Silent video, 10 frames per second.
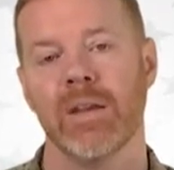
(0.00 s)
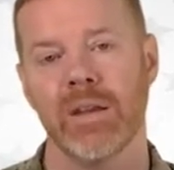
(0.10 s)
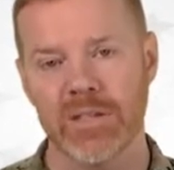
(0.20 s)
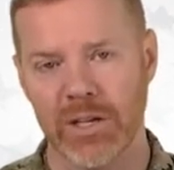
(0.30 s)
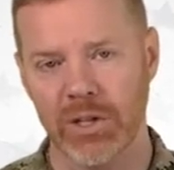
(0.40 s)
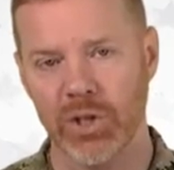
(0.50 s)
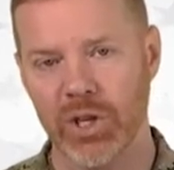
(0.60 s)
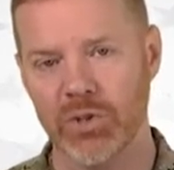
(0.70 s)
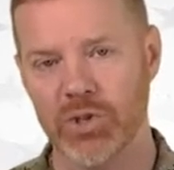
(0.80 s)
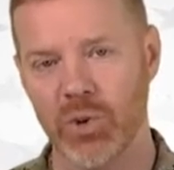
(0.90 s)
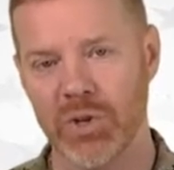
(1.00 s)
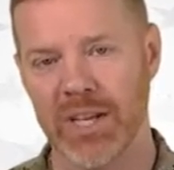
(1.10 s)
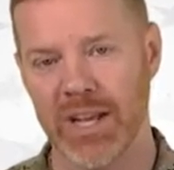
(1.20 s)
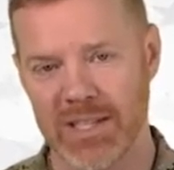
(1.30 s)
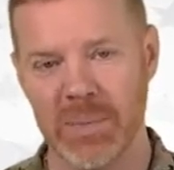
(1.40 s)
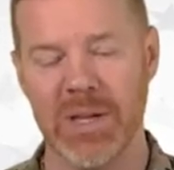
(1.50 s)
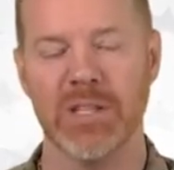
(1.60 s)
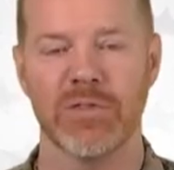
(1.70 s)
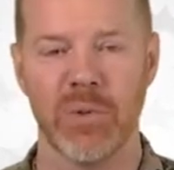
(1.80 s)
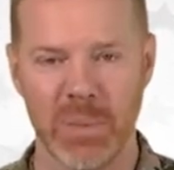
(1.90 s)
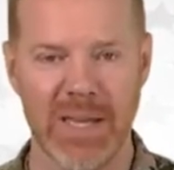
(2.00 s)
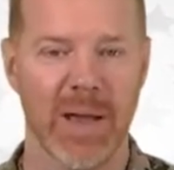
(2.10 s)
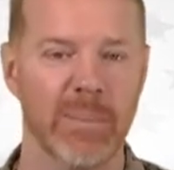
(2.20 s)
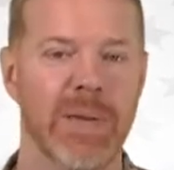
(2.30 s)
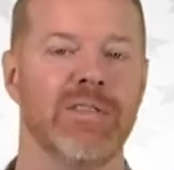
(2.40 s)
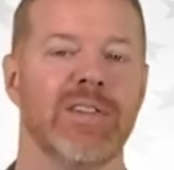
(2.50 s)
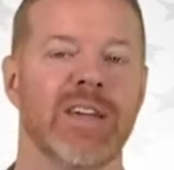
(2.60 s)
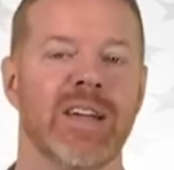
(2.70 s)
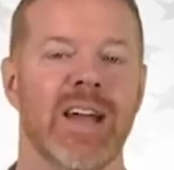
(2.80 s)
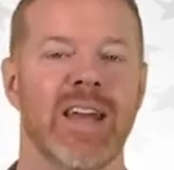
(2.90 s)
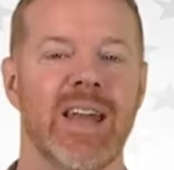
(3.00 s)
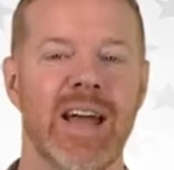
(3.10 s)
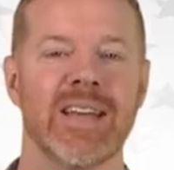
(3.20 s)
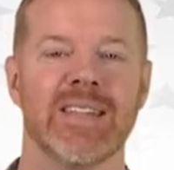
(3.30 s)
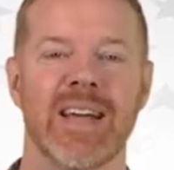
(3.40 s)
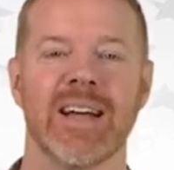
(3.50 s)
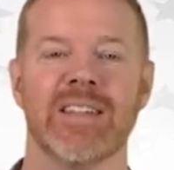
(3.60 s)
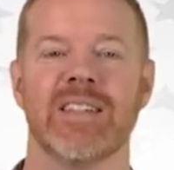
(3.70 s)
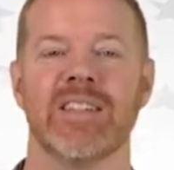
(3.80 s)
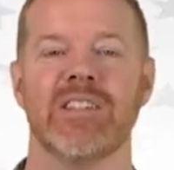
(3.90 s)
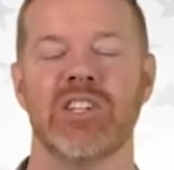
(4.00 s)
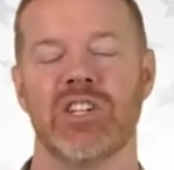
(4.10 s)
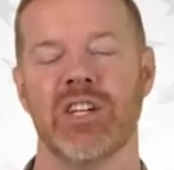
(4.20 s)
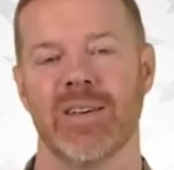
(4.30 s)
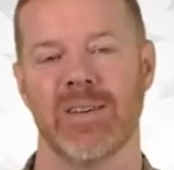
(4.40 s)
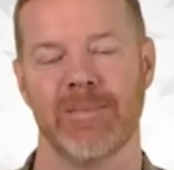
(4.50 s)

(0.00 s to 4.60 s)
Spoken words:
Now take a look at your scores against the means for PMPV and SSGG.